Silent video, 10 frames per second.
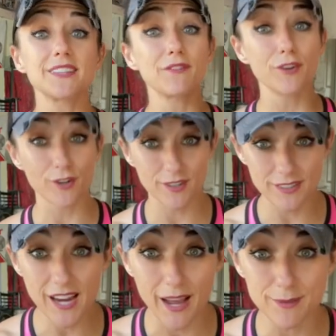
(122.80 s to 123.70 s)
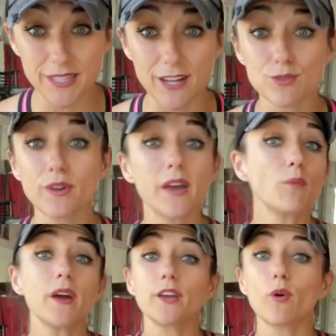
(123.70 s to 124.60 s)
of your time schedule
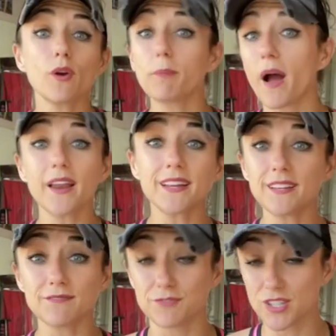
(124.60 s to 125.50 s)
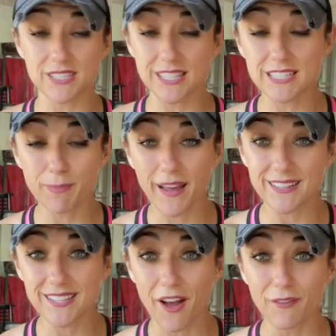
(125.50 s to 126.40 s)
and what your body just needs by
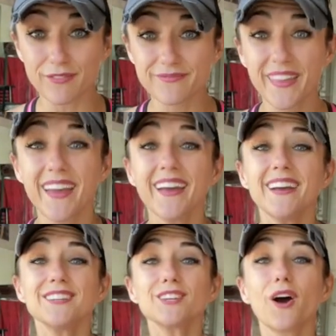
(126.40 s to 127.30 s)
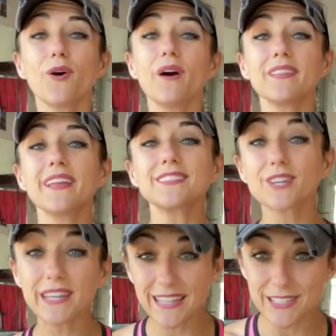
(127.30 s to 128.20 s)
itself. So let's
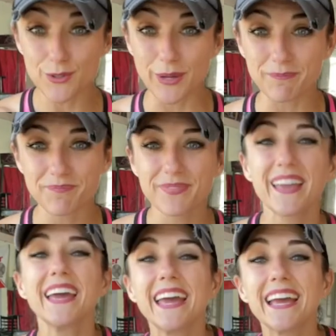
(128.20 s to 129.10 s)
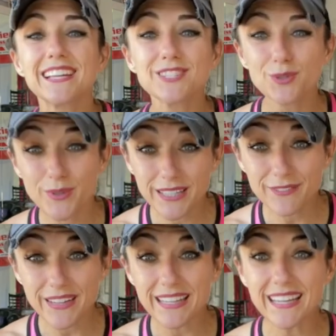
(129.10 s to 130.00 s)
get into it.
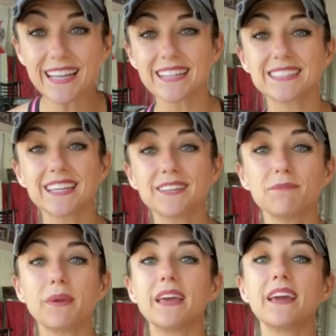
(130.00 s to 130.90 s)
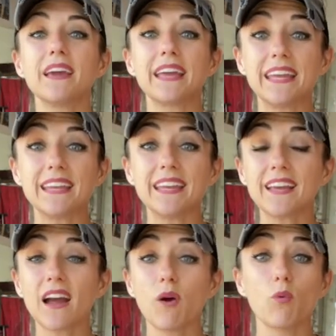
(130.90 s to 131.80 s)
Intuitive eating is going to be
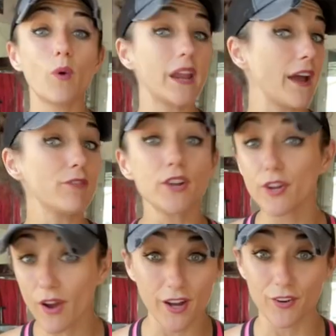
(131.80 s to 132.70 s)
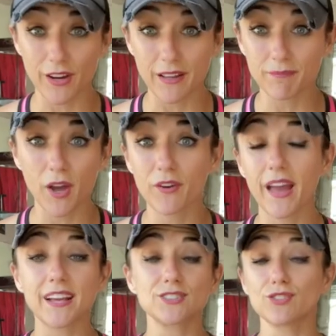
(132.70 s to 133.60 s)
eating whenever you're hungry,
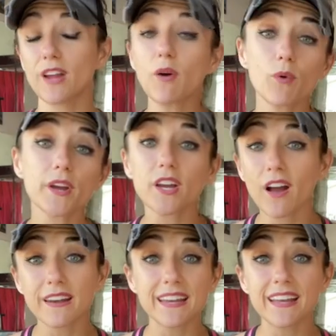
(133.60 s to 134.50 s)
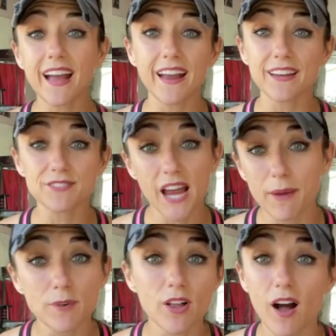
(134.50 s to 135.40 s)
okay? So you're not working on any kind of
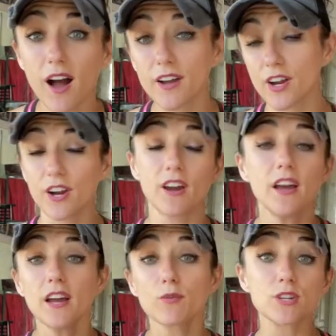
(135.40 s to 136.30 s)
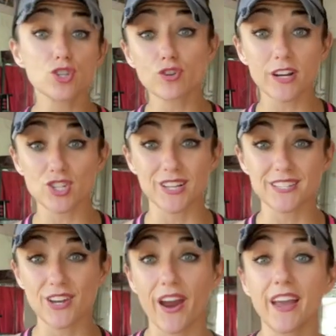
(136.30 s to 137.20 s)
time clock or
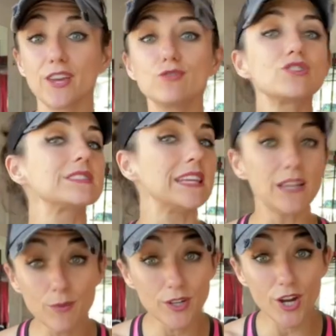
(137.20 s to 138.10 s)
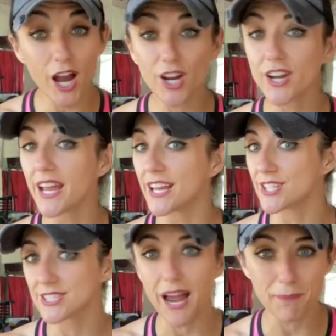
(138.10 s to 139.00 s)
restrictions, all right? You just eat when you're hungry and
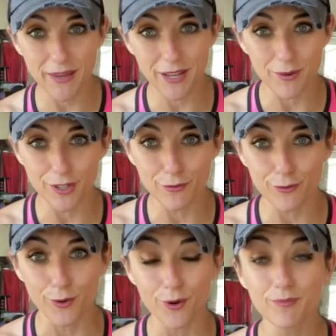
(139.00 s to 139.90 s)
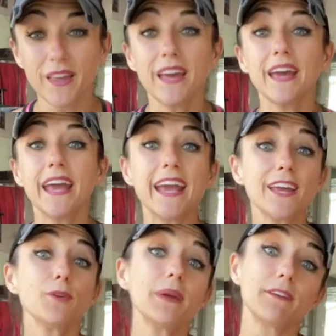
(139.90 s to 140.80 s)
you stop eating when you're full.
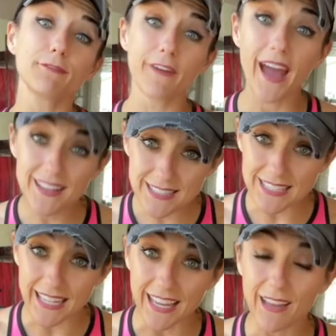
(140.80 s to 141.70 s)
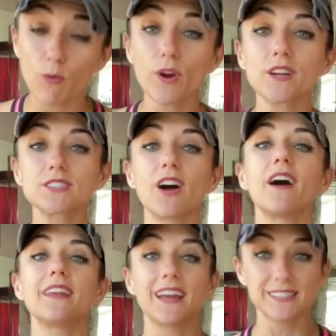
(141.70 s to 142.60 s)
Intermittent fasting works
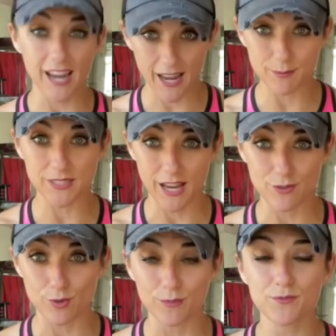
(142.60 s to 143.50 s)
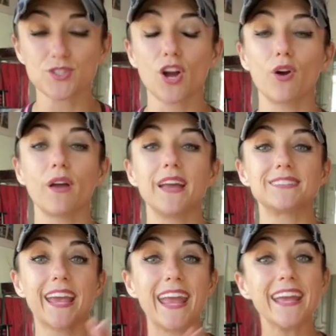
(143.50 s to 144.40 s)
on a time schedule. So
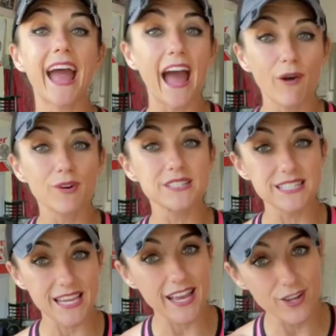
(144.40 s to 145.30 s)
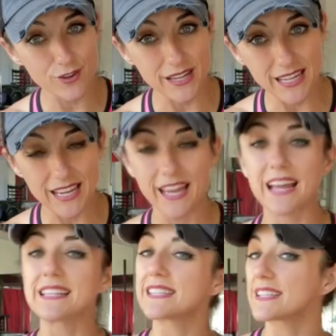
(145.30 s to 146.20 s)
it's 8 hours a day you're eating
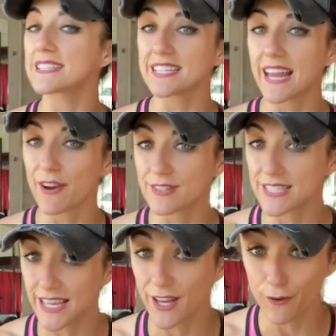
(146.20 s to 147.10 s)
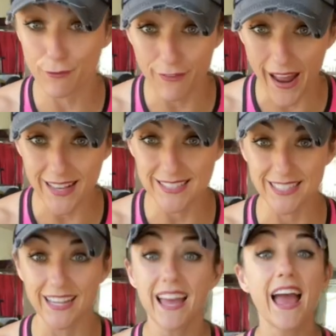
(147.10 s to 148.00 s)
and 16 hours a day you're
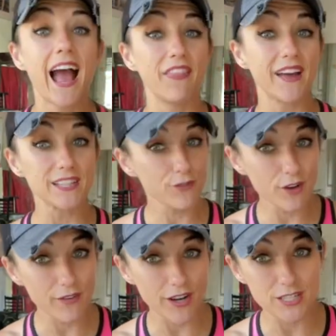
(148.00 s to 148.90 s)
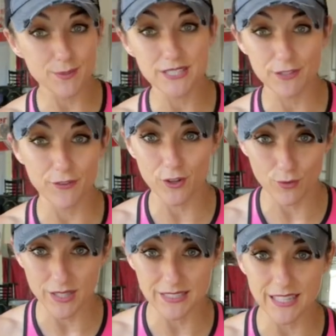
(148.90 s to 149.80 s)
fasting. And that's for a very specific
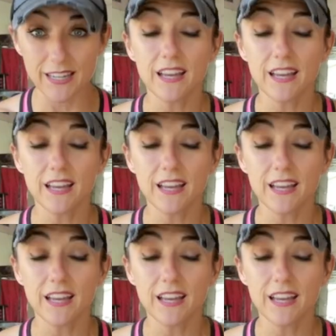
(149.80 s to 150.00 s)
reason.